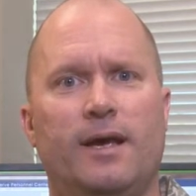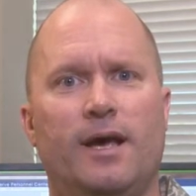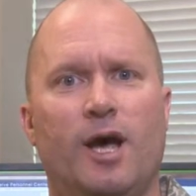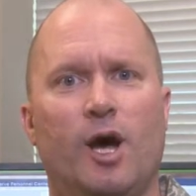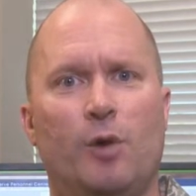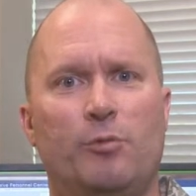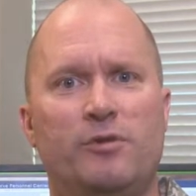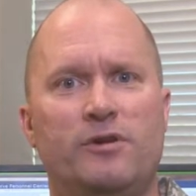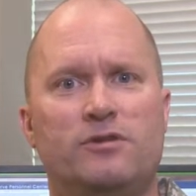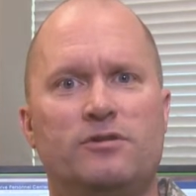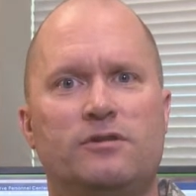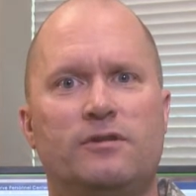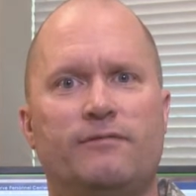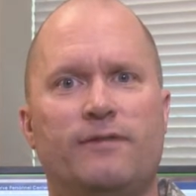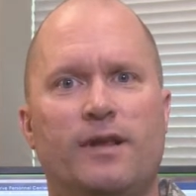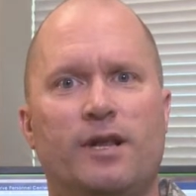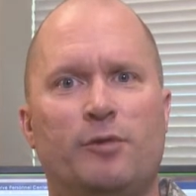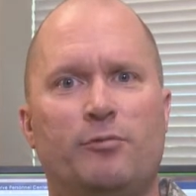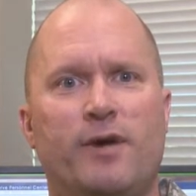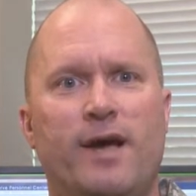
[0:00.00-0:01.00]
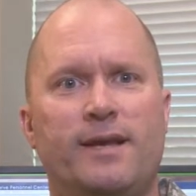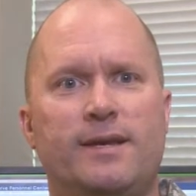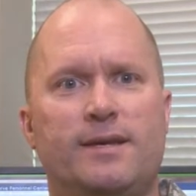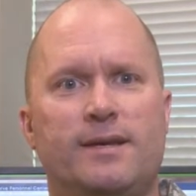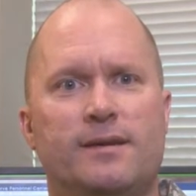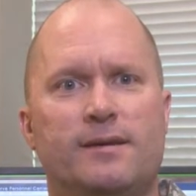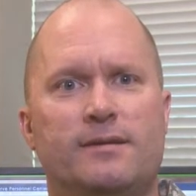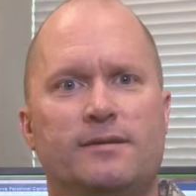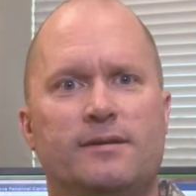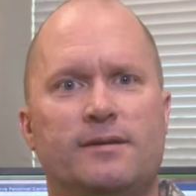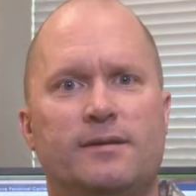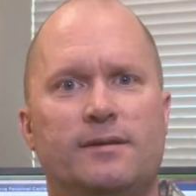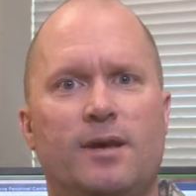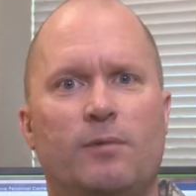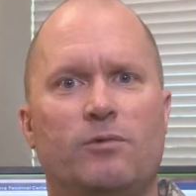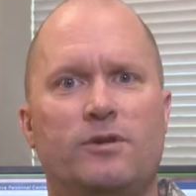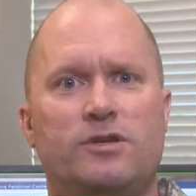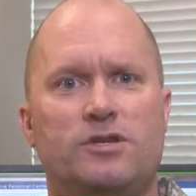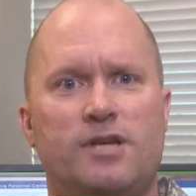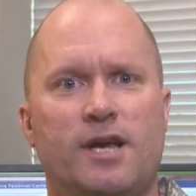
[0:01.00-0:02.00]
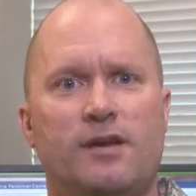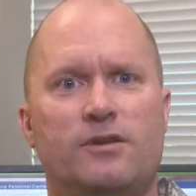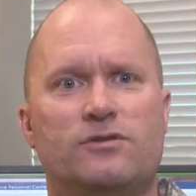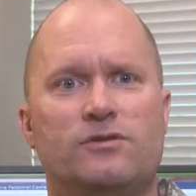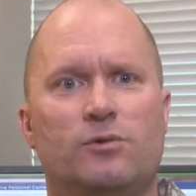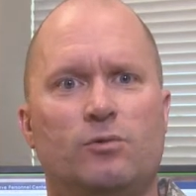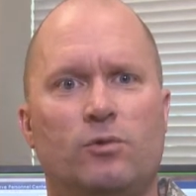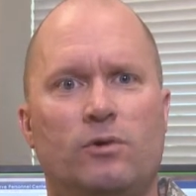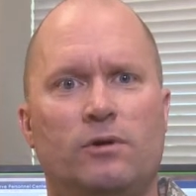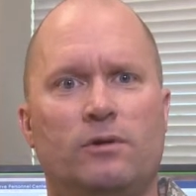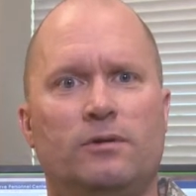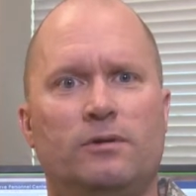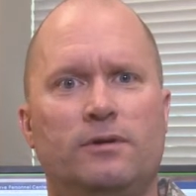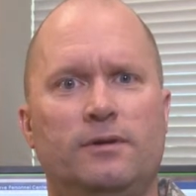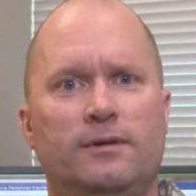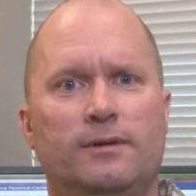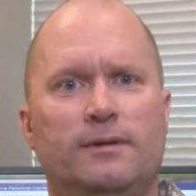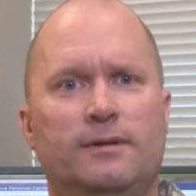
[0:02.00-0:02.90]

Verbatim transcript: helping to develop ideas that would change the world.